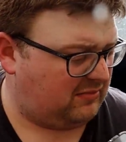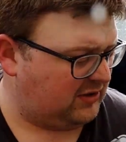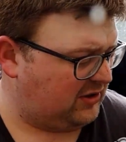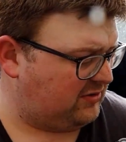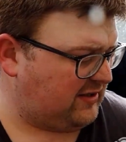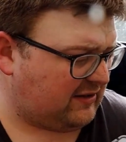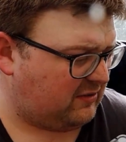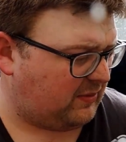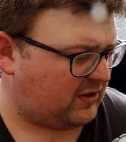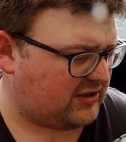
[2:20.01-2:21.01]
my new
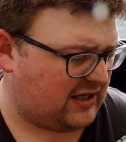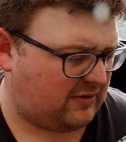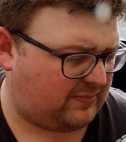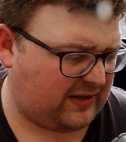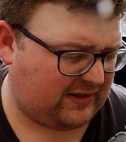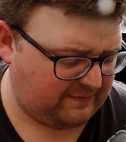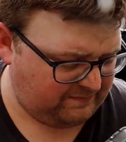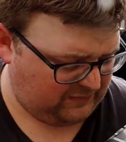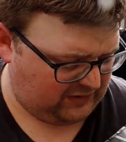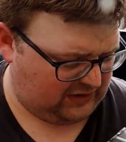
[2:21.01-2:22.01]
tackle box now, but
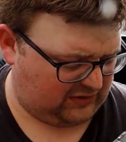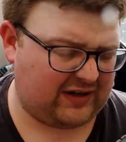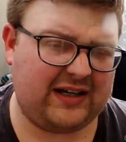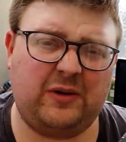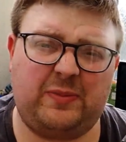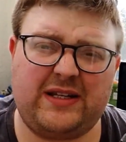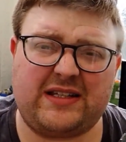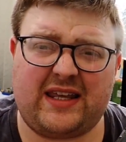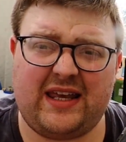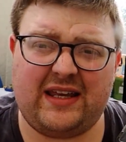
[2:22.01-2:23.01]
a great little
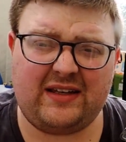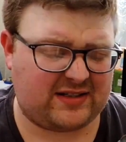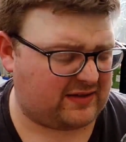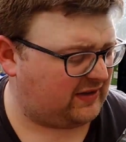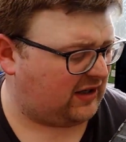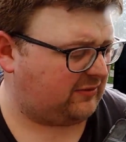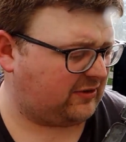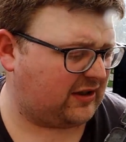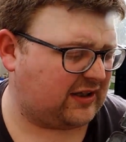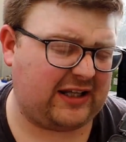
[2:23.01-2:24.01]
piece of kit, something that
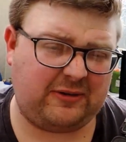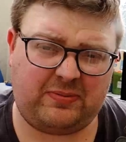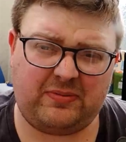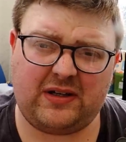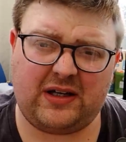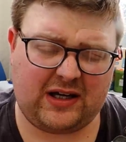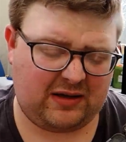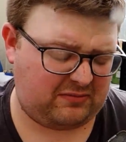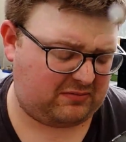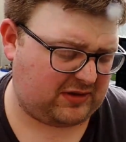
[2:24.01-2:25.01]
I'm going to
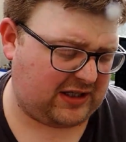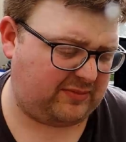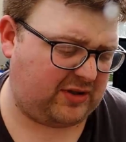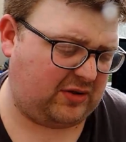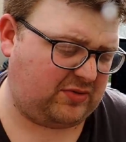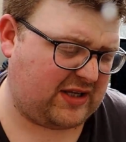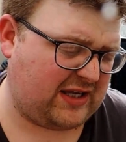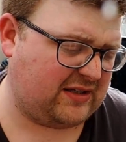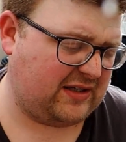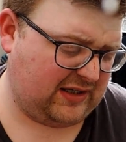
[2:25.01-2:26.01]
keep
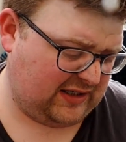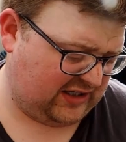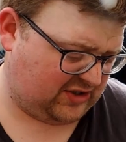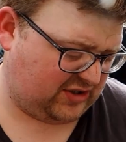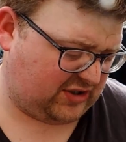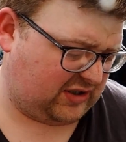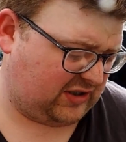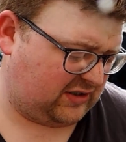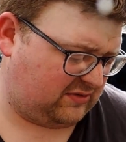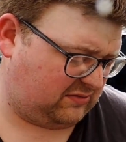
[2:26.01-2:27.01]
using. It's just going
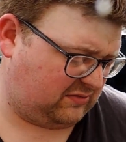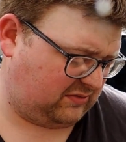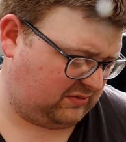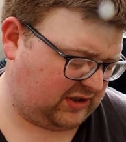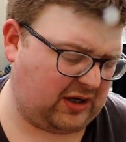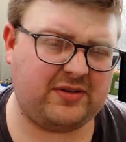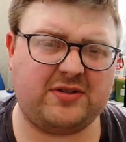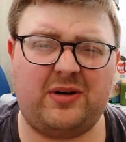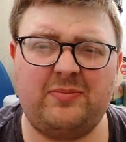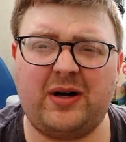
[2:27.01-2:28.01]
to go
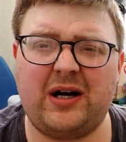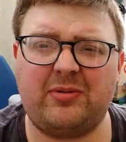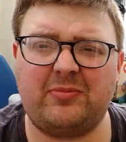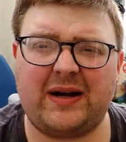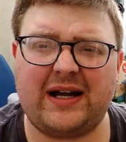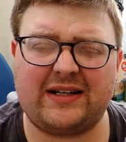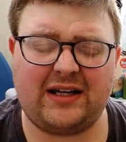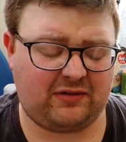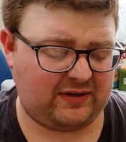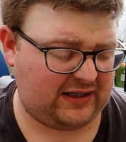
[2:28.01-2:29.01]
into my barbel bag
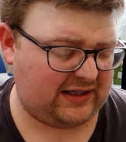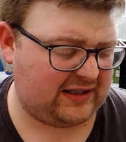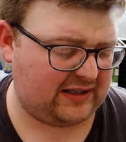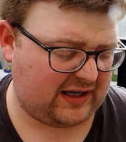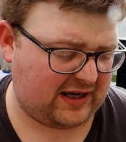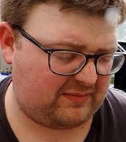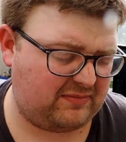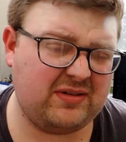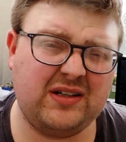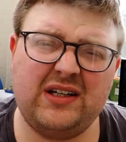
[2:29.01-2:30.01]
now really,
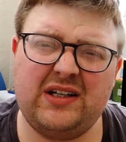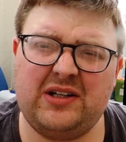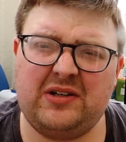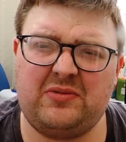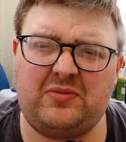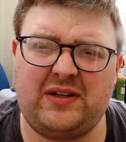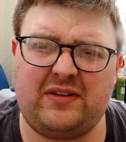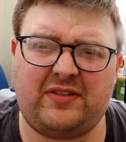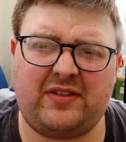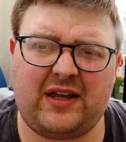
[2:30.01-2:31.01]

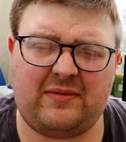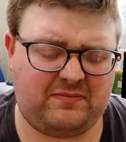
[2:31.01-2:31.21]
with